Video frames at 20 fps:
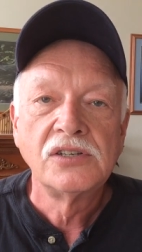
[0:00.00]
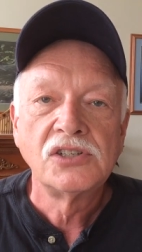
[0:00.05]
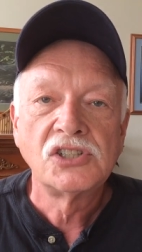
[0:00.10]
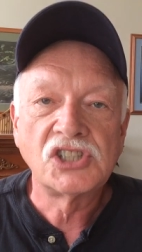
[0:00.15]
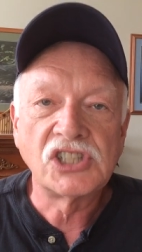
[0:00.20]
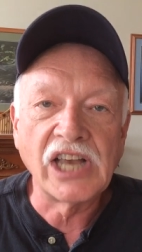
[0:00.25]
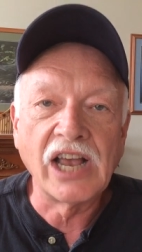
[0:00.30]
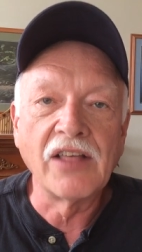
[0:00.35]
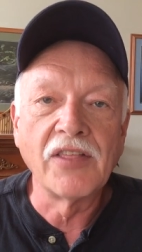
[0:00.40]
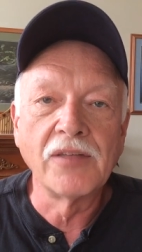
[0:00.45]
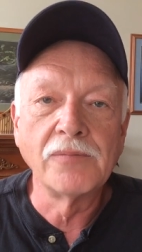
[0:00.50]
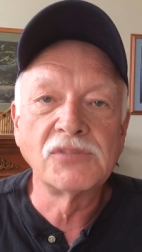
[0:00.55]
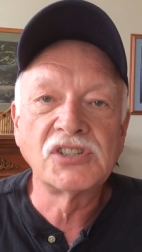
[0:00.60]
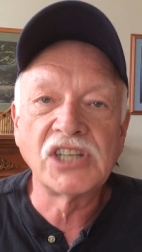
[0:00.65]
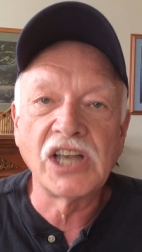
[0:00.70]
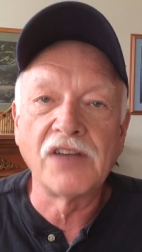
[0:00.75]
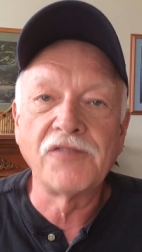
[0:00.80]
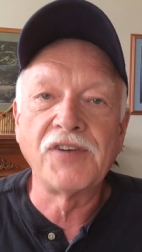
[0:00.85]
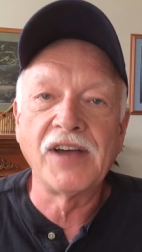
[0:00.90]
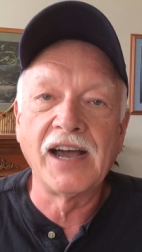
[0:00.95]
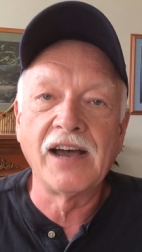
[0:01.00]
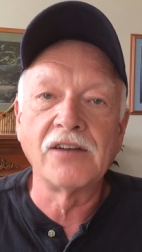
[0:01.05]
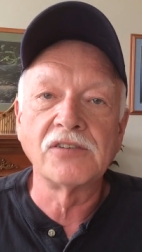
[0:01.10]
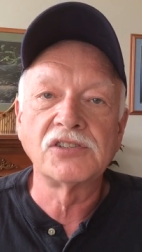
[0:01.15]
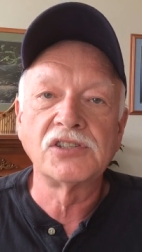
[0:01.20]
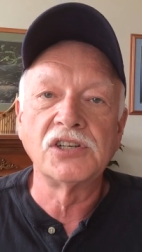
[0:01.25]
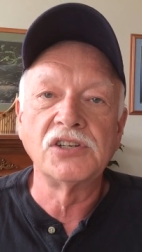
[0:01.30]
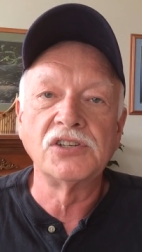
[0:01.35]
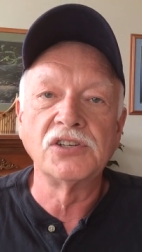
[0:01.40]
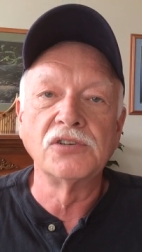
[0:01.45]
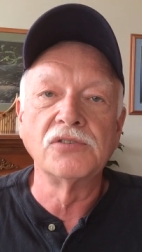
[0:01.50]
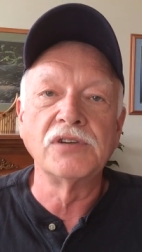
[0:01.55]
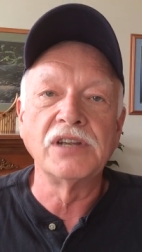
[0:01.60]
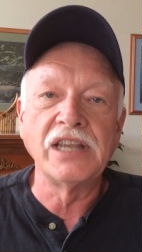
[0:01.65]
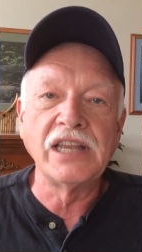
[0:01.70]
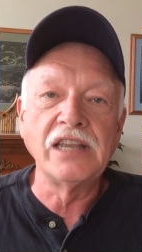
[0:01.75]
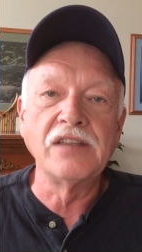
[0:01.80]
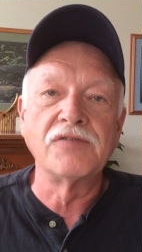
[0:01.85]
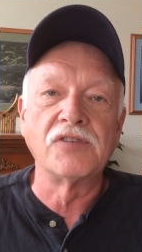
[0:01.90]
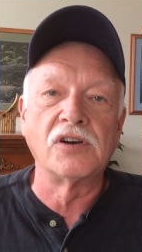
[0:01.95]
sell themselves out to do
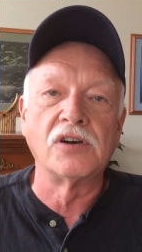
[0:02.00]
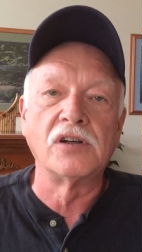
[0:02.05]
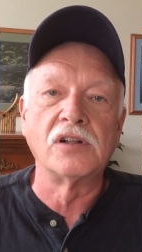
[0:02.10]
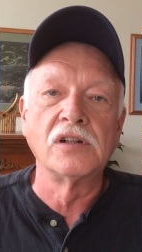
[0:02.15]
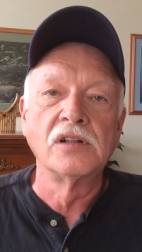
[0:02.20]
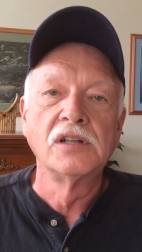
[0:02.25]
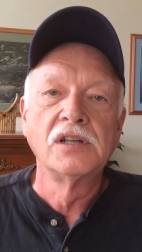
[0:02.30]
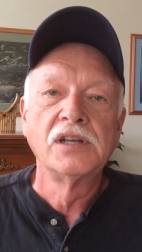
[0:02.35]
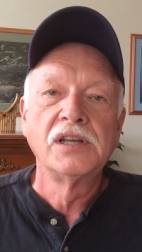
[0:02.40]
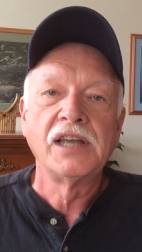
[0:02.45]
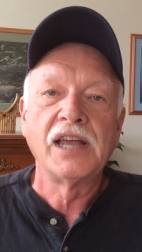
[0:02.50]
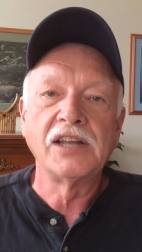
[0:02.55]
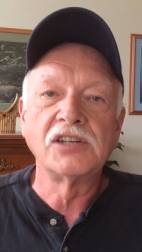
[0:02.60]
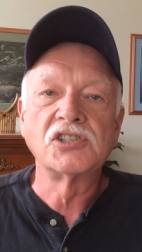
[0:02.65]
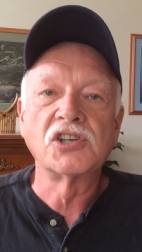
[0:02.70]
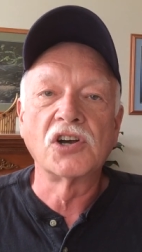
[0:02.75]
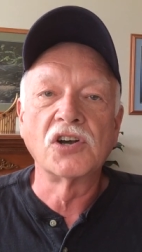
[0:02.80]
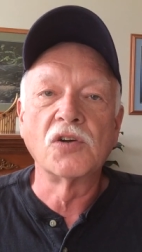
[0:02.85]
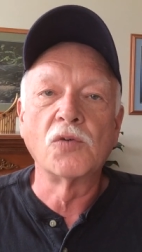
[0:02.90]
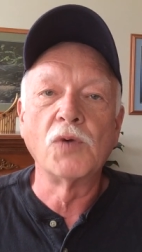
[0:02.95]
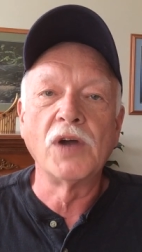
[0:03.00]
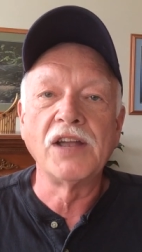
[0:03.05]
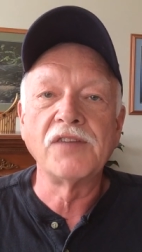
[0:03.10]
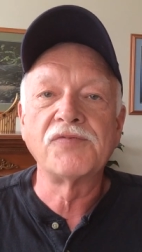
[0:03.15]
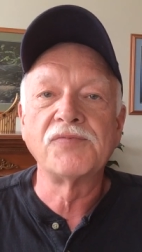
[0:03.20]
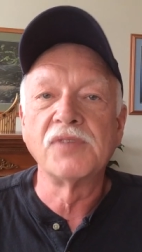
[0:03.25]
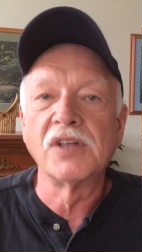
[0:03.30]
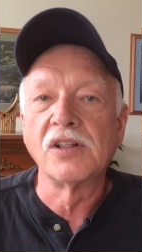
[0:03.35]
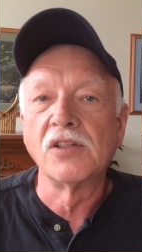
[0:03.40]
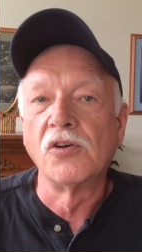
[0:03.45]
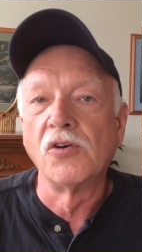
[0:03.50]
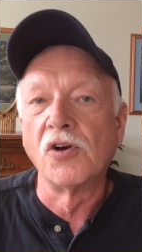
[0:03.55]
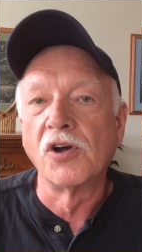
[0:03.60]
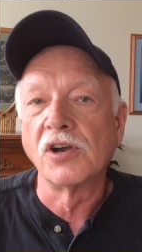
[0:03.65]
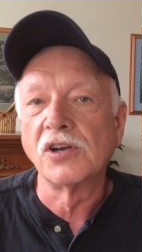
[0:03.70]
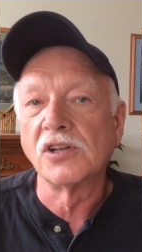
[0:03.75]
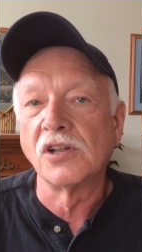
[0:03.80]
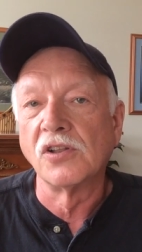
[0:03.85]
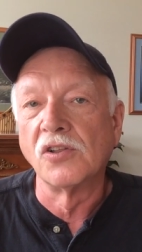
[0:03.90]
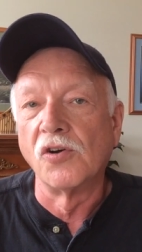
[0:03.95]
evil and turn away from the
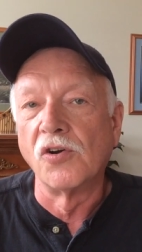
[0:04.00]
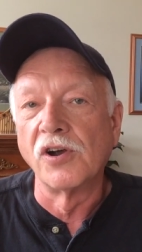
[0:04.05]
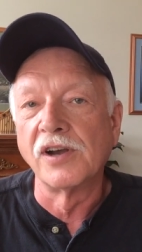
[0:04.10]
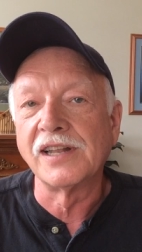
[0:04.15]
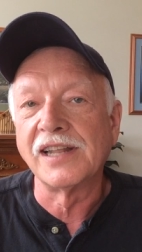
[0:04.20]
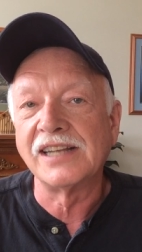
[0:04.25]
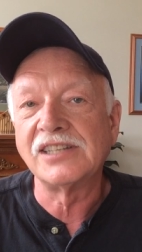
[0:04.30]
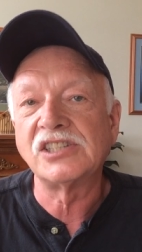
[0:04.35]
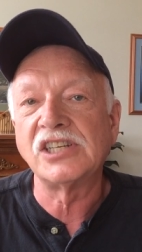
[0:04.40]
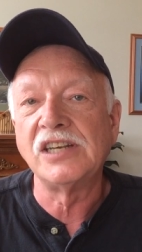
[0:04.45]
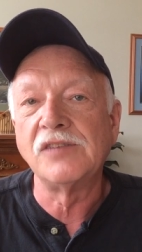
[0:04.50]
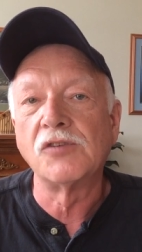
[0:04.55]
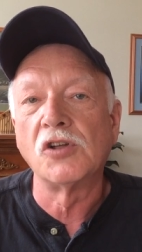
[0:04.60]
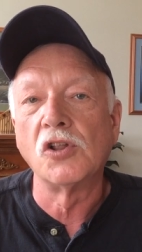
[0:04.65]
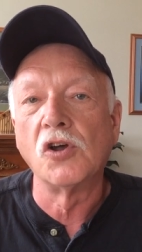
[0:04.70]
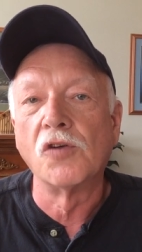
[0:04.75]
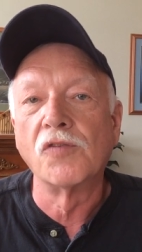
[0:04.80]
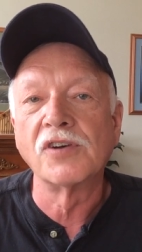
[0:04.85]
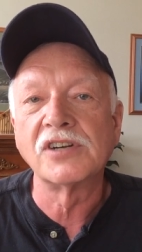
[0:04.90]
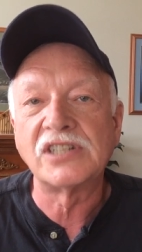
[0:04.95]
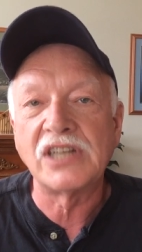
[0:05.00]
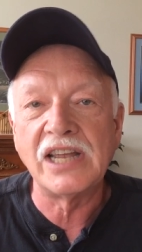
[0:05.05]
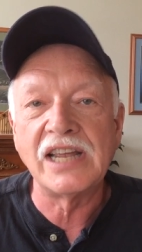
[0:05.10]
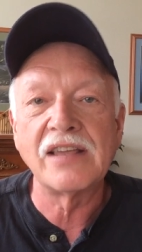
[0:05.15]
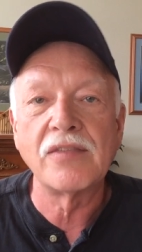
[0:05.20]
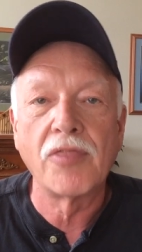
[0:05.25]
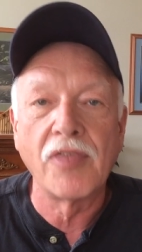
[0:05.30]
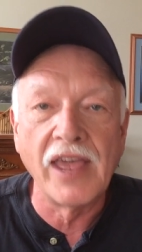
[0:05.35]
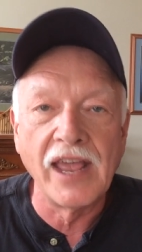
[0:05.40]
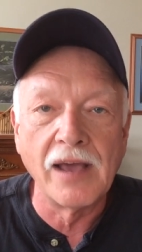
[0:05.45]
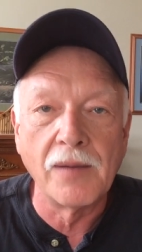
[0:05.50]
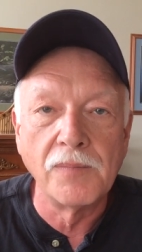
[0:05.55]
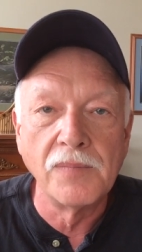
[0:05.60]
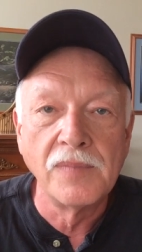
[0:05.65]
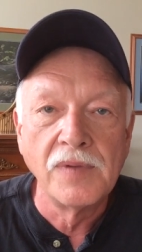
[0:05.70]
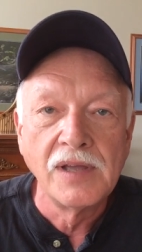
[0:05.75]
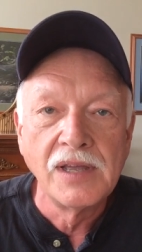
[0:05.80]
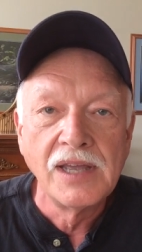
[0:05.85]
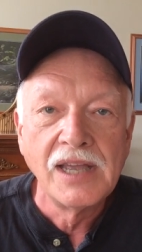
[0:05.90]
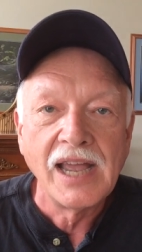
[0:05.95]
Lord lets evil overtake
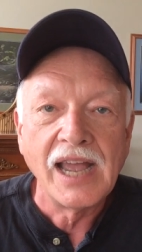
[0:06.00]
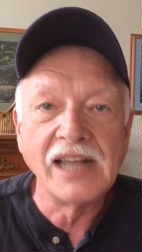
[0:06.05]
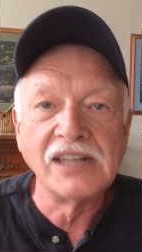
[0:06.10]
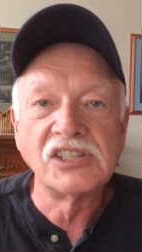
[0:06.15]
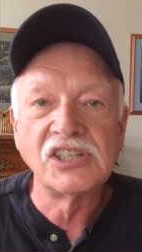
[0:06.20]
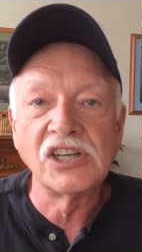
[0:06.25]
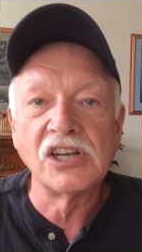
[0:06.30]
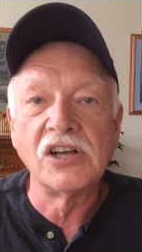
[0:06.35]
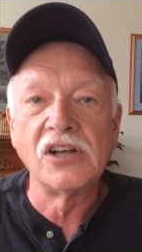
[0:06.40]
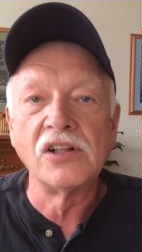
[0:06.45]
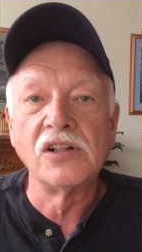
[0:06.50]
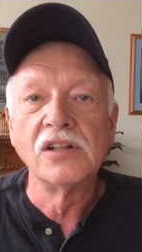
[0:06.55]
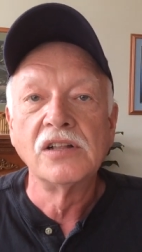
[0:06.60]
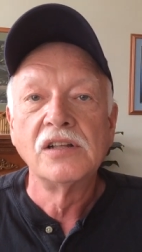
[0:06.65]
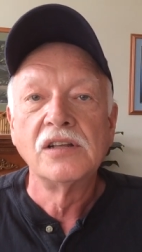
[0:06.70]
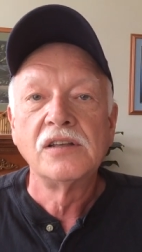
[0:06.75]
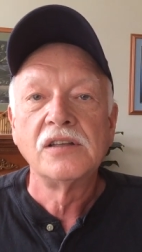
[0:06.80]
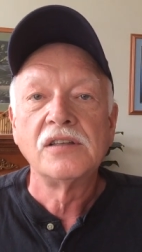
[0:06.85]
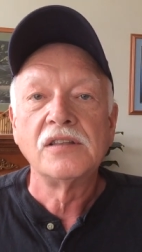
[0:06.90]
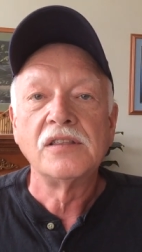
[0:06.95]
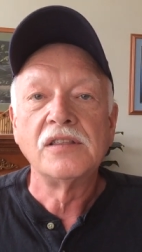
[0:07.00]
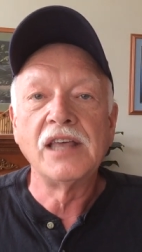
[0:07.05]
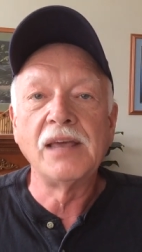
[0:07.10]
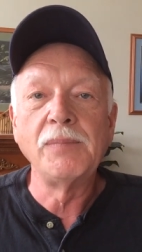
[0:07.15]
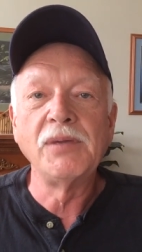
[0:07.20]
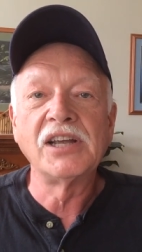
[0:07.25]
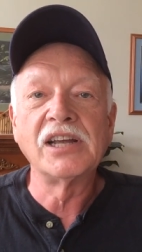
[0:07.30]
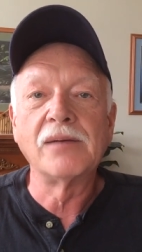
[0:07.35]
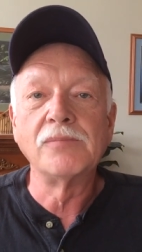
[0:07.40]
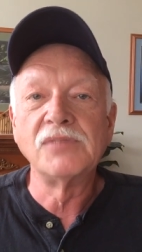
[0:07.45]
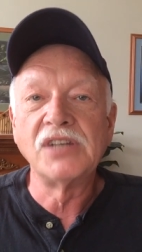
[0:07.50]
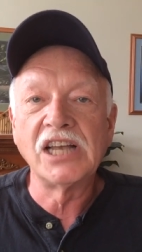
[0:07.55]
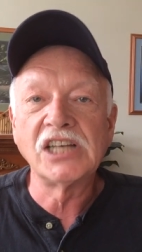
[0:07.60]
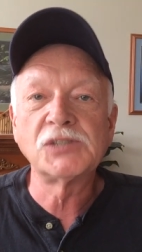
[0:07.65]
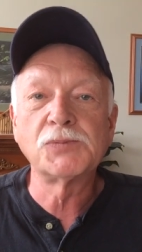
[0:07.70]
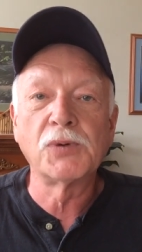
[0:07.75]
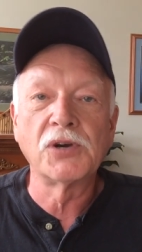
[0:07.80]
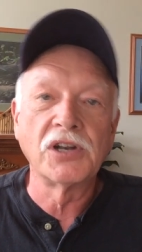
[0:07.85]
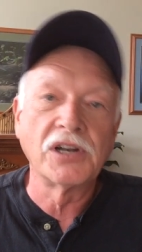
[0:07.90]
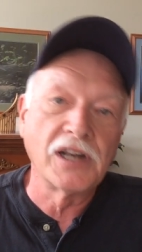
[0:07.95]
them until they become
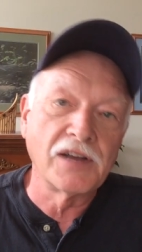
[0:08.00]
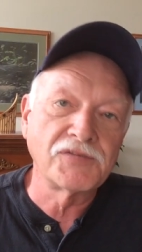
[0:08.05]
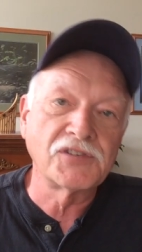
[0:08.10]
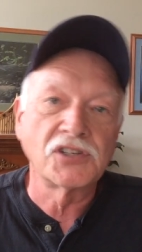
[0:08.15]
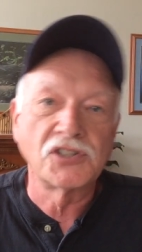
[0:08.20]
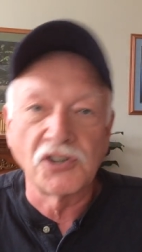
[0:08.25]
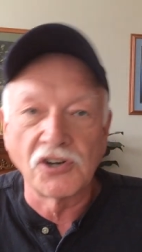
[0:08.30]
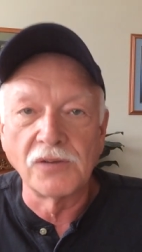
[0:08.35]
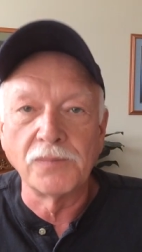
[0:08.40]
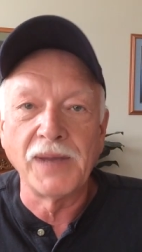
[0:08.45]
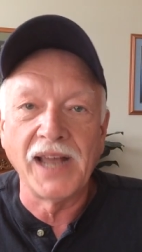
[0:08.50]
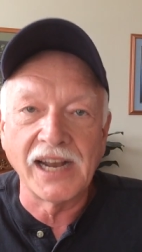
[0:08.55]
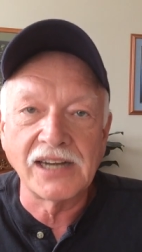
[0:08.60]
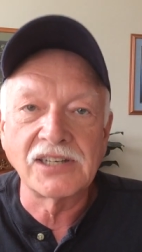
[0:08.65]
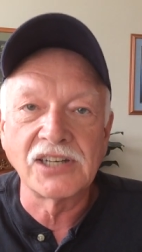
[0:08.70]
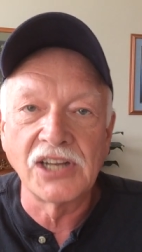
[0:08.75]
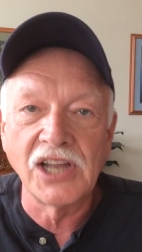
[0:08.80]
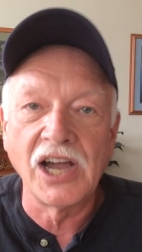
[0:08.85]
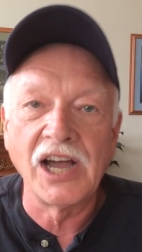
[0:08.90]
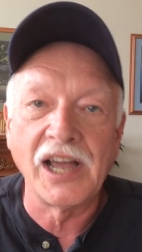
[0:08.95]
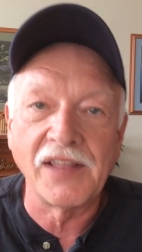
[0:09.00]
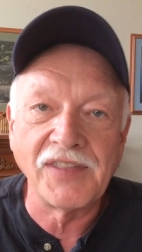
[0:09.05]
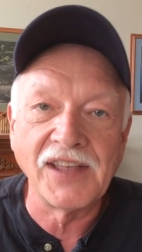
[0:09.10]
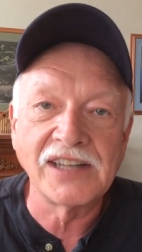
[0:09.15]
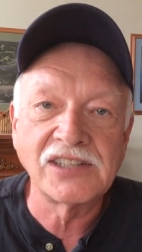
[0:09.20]
desperate enough to turn back to God.